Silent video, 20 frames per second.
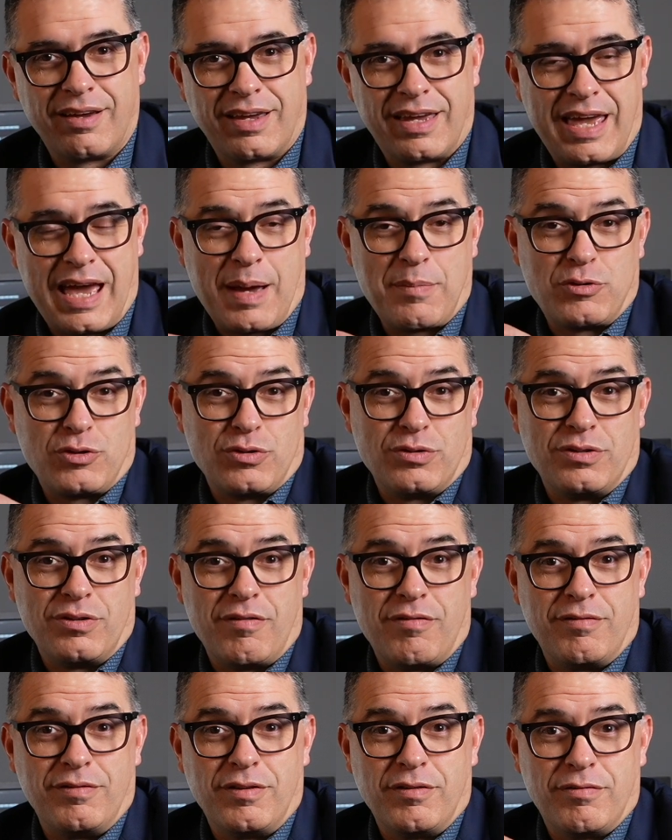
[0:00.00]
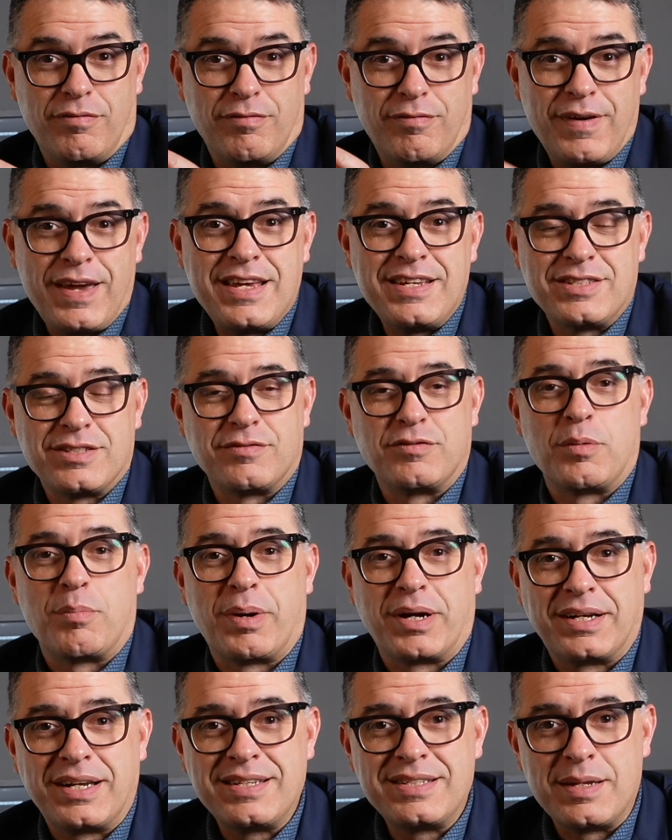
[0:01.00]
capture the face of the
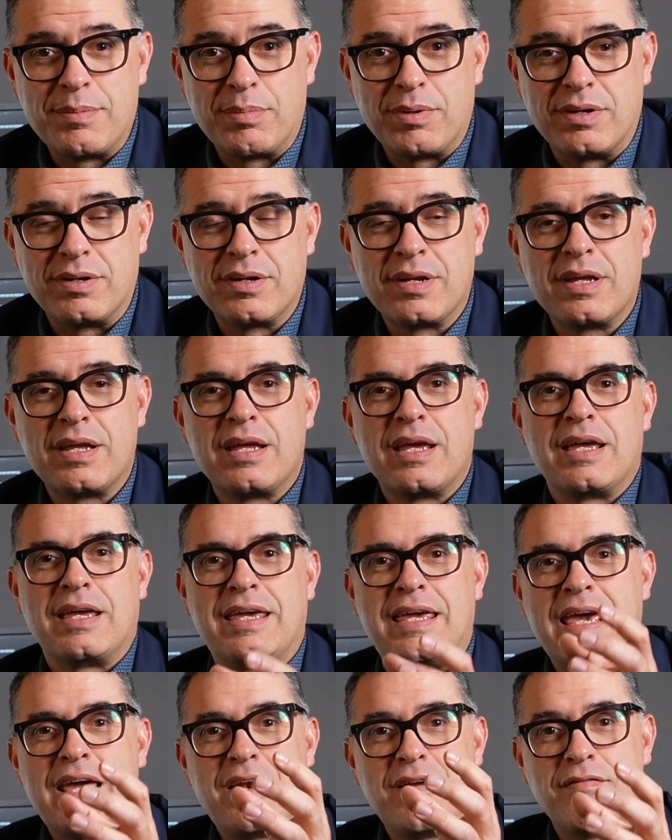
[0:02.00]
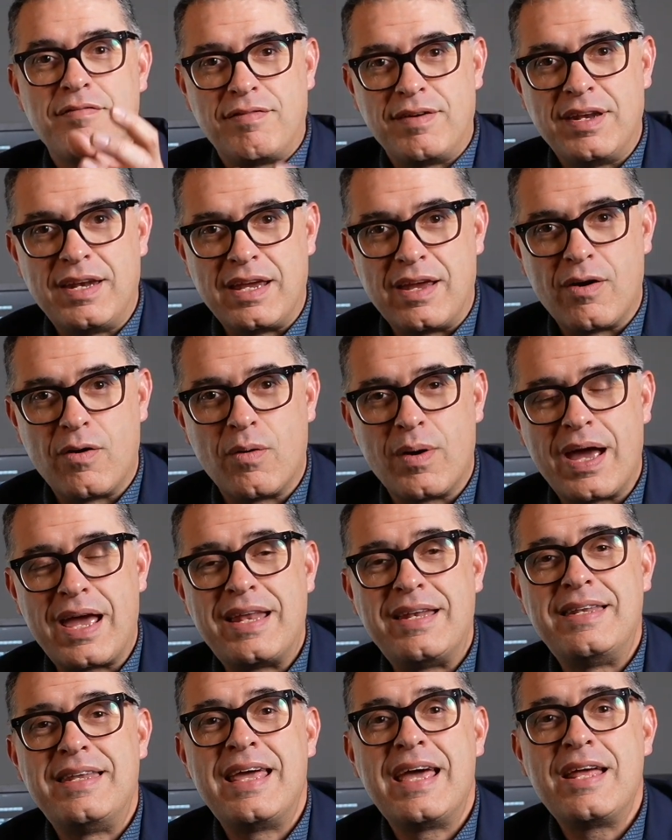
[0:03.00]
participant, get a video,
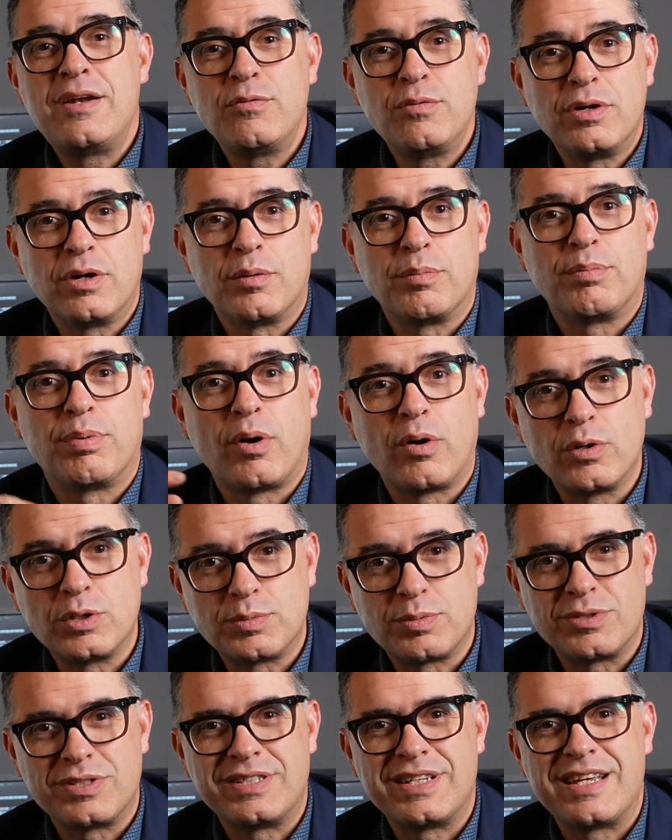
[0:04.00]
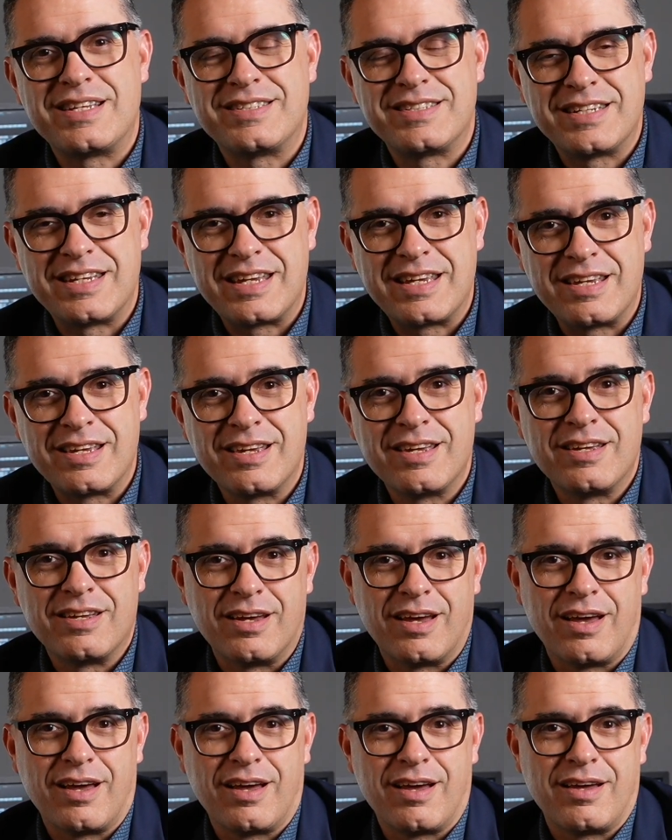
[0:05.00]
and then we are post-processing
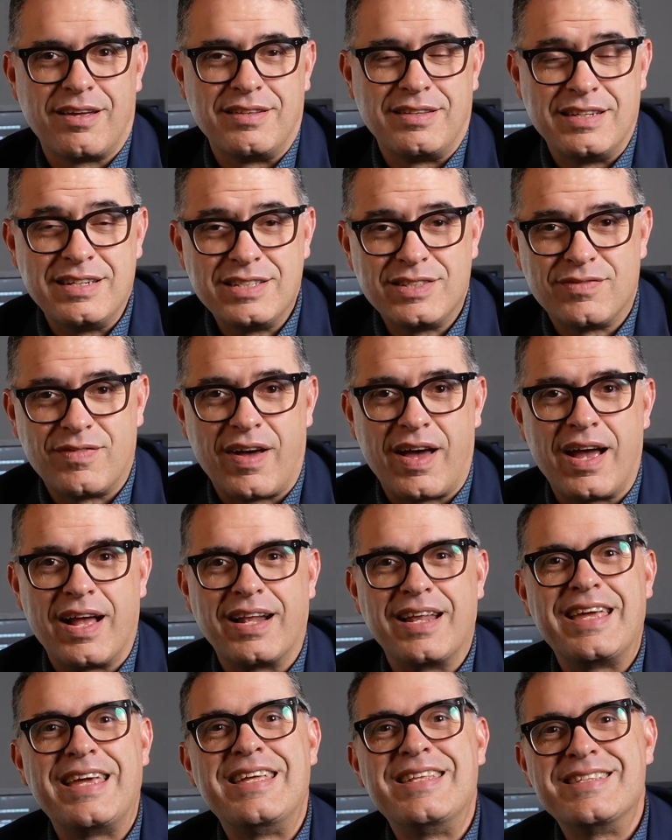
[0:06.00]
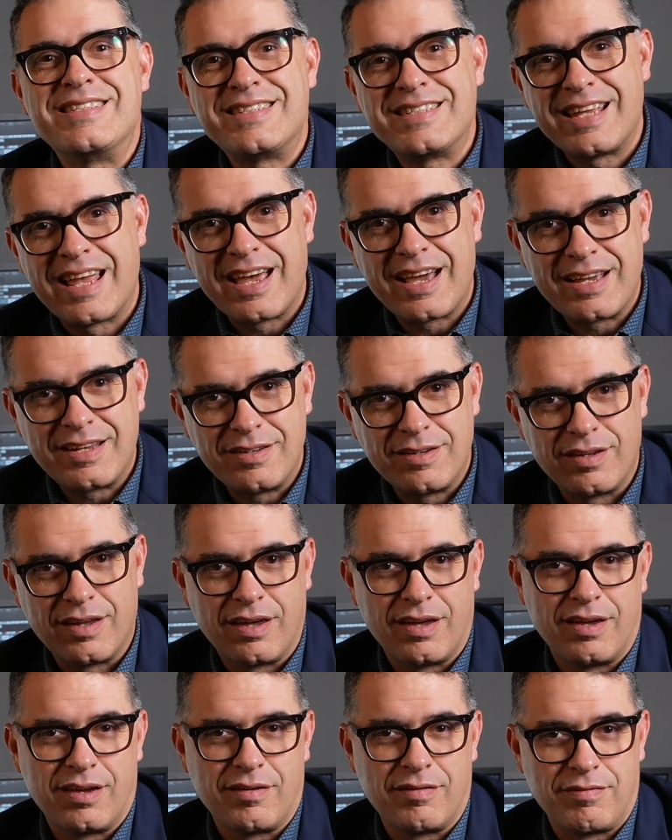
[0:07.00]
this file inside
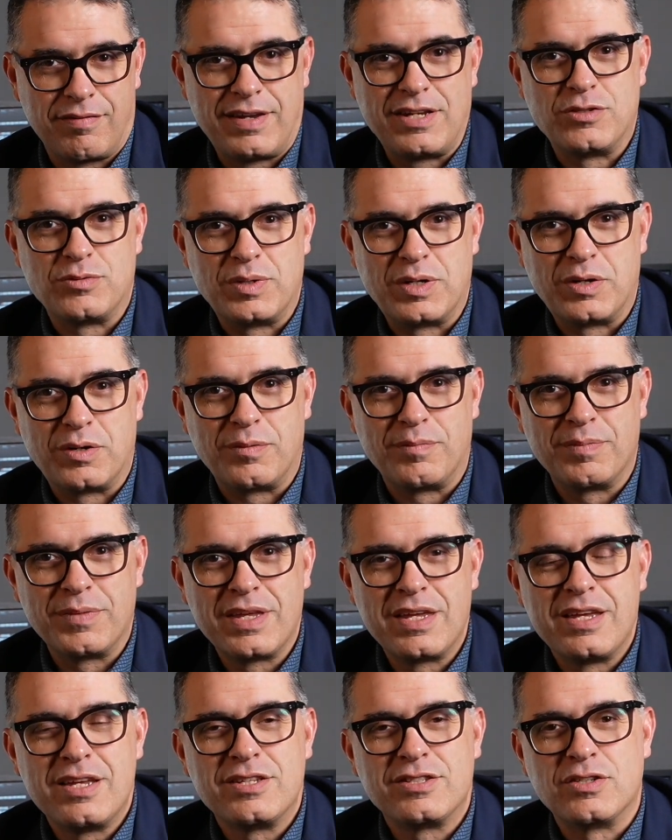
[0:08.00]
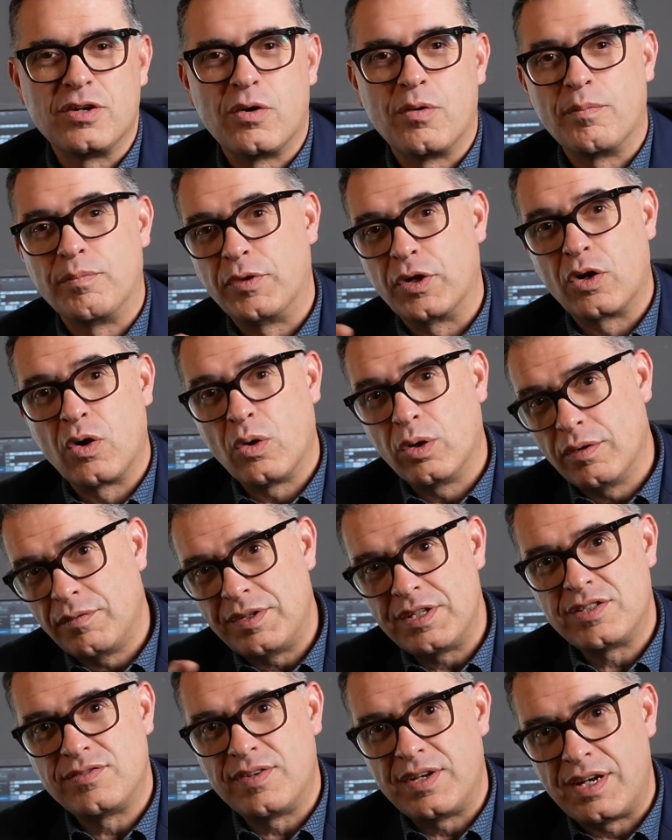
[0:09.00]
FaceReader. So the goal of
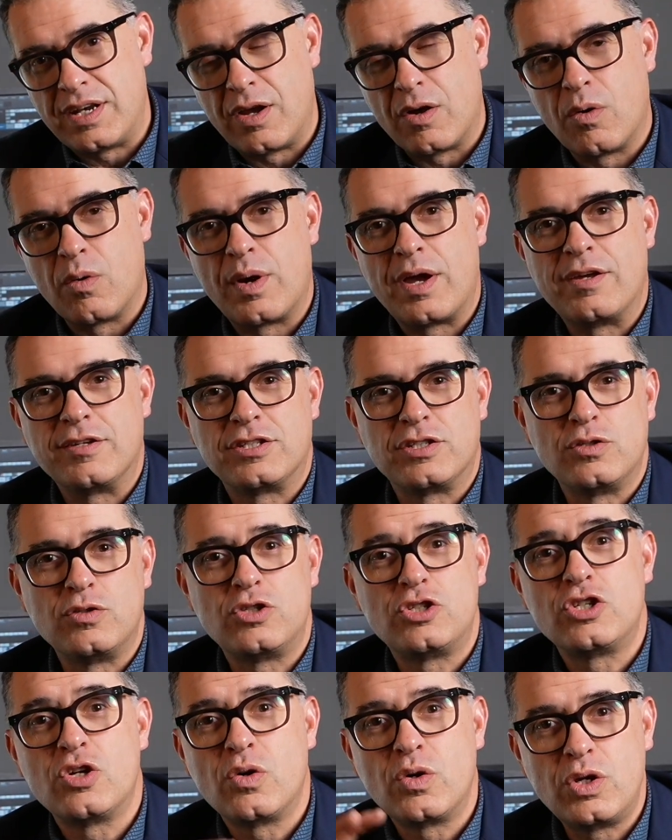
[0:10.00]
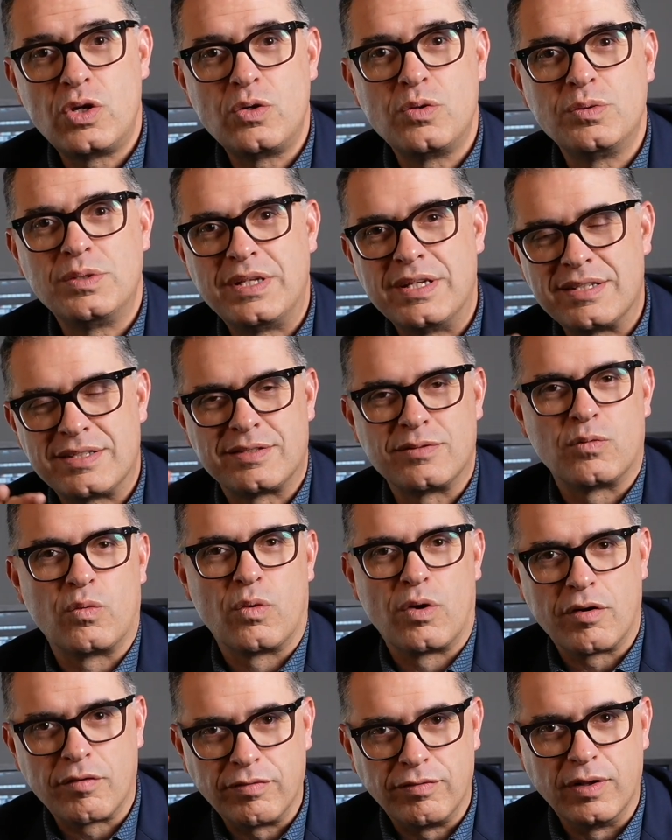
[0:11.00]
this video is to show you this
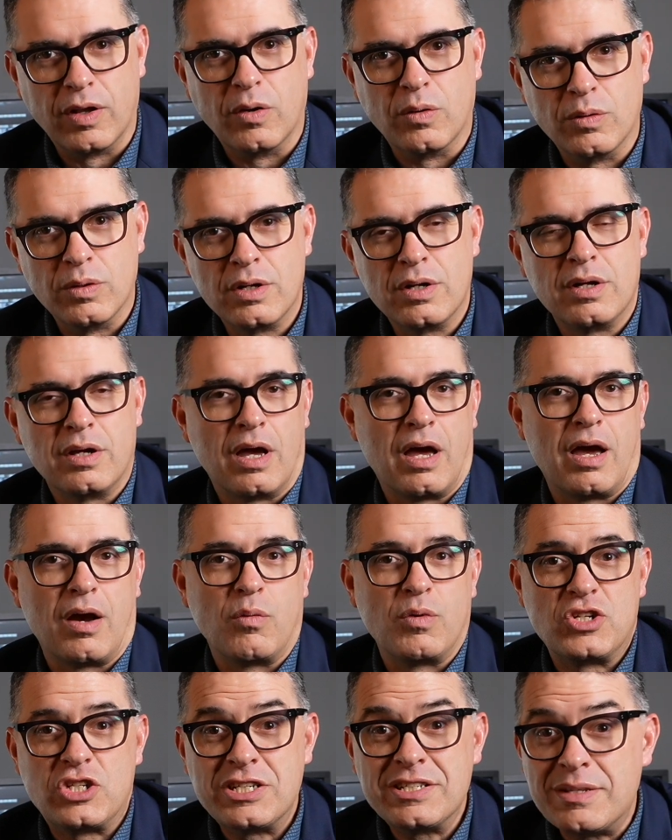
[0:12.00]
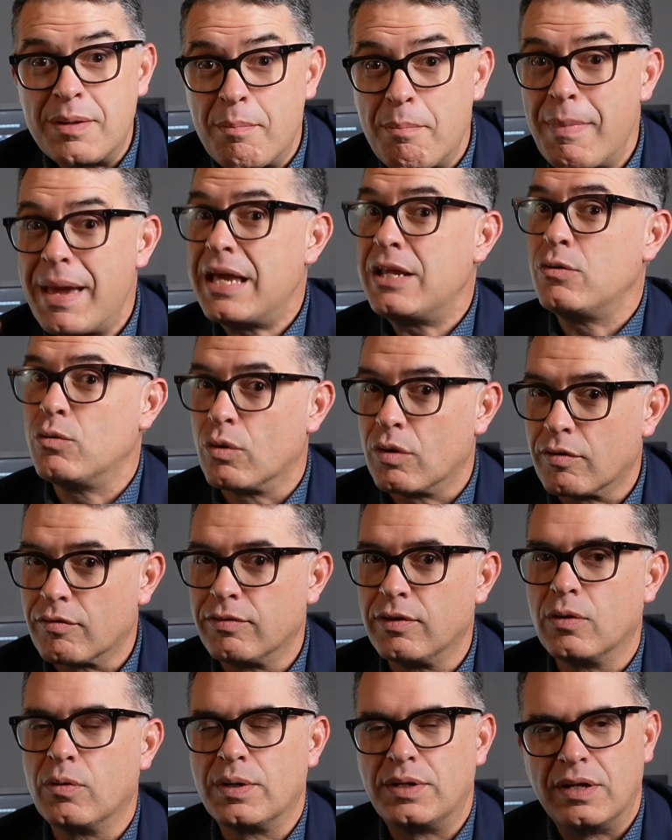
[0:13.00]
workflow, which is the main
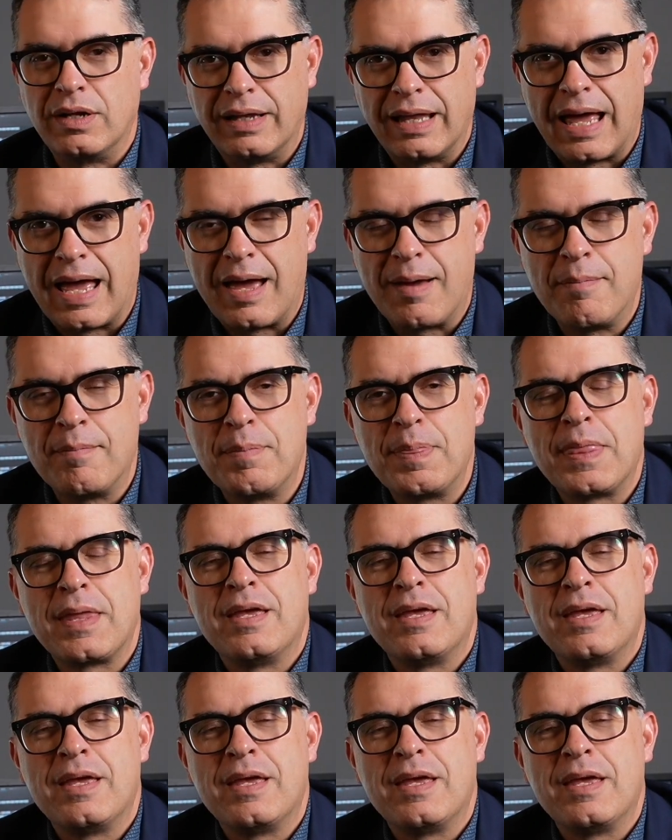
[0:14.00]
workflow at the lab,